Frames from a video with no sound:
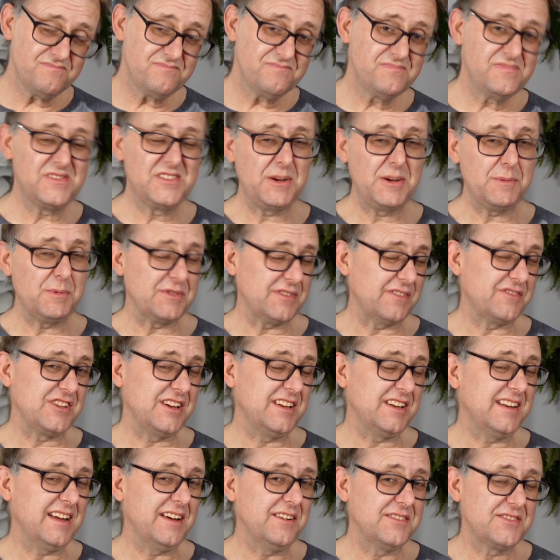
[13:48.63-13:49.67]
cheapest I've
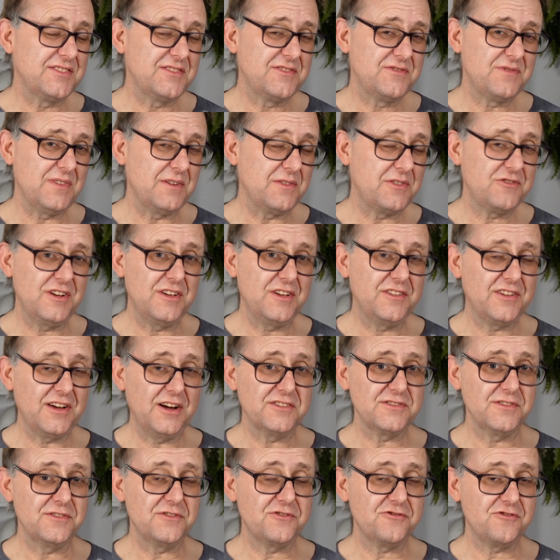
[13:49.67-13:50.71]
seen there is three
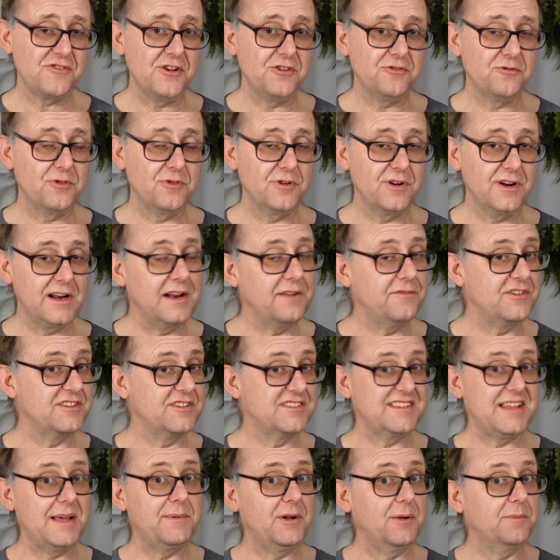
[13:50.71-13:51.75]
thousand three hundred dollars, and if you
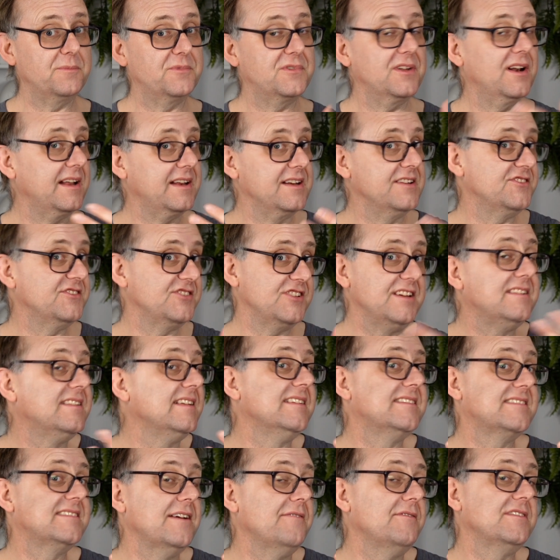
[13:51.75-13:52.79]
stepped up to like the G
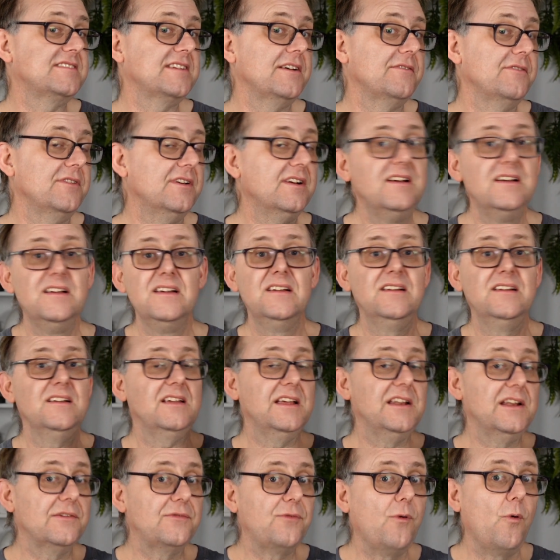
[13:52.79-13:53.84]
T seventy-seven
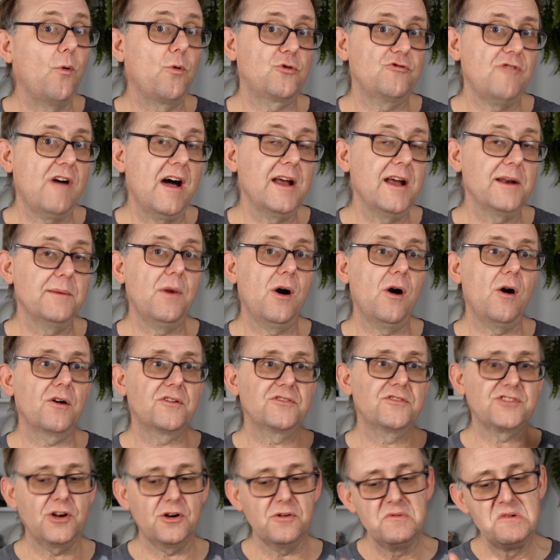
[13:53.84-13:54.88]
in the four grand mark.
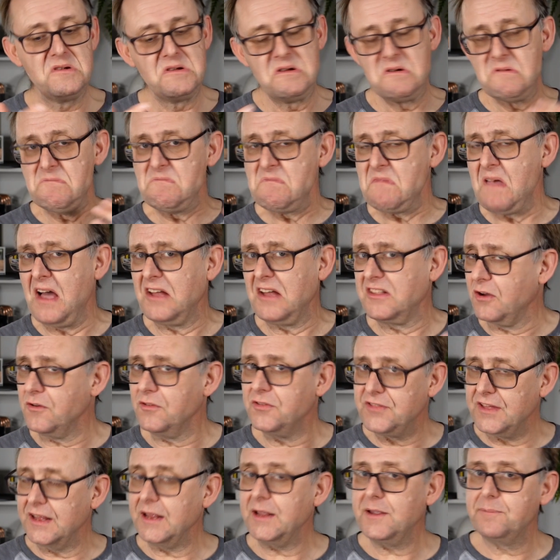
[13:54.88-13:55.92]
So I
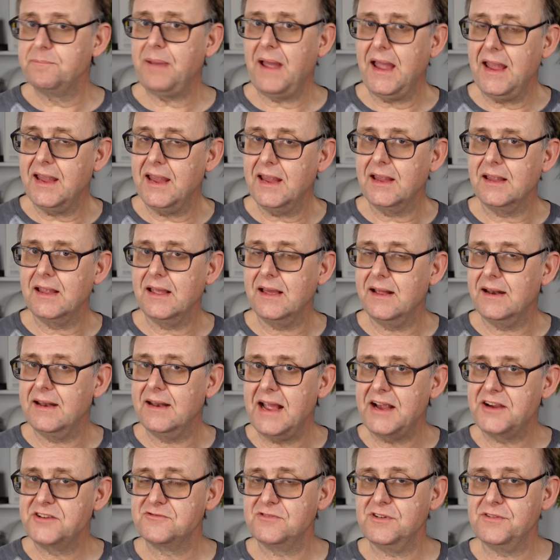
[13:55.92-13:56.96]
don't think paying uh, the
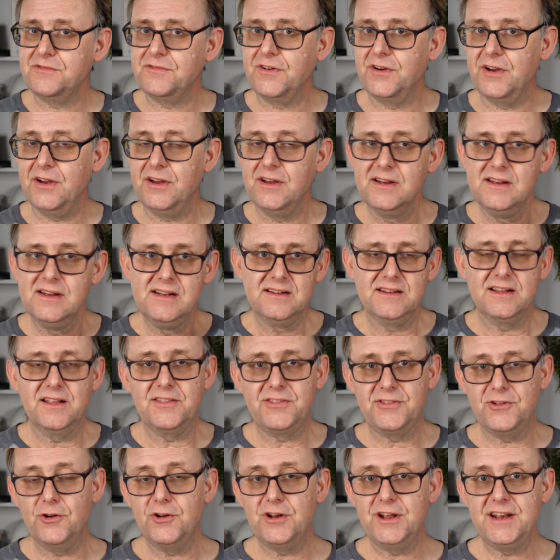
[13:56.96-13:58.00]
extra for the
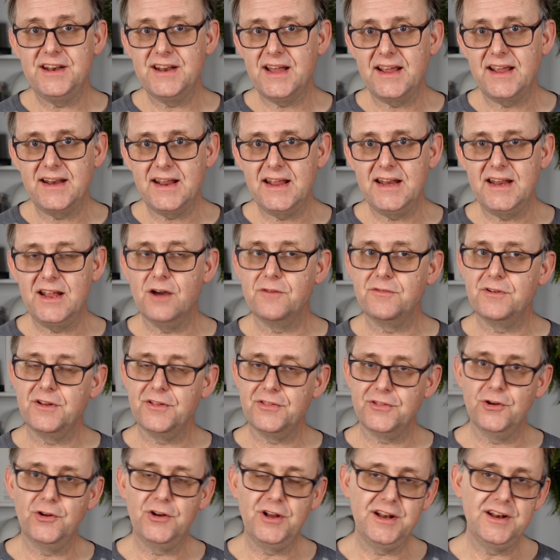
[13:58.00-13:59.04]
thirty nine eighty over the
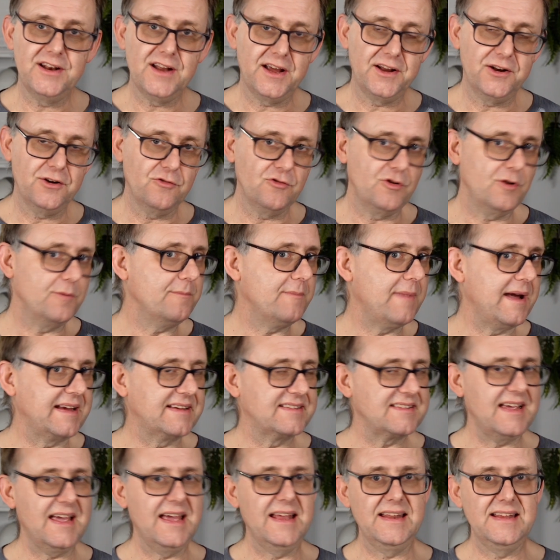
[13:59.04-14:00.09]
thirty nine hundred
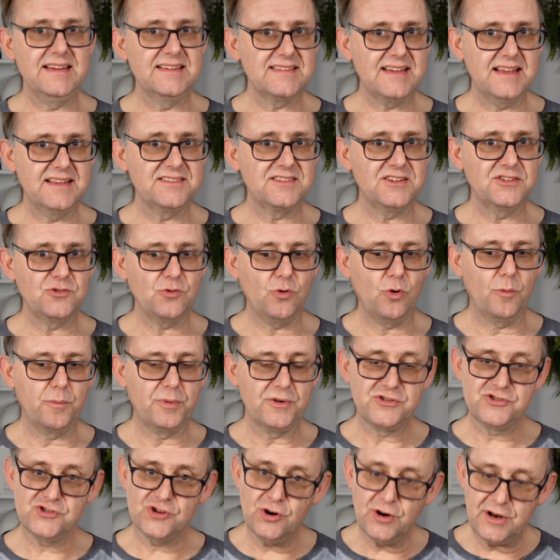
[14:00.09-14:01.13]
makes any sense at all.
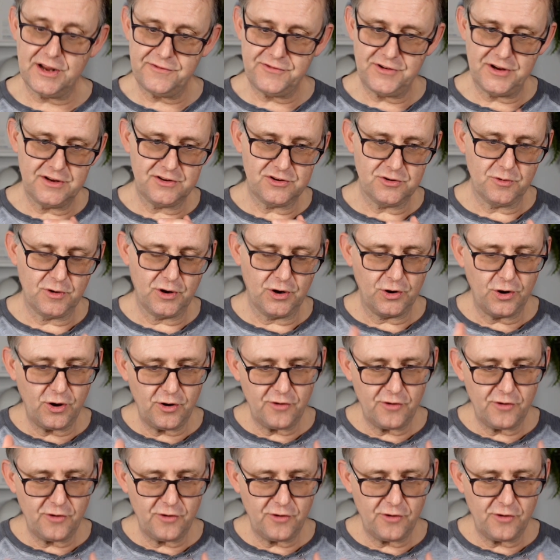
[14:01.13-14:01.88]
But certainly if you're doing a lot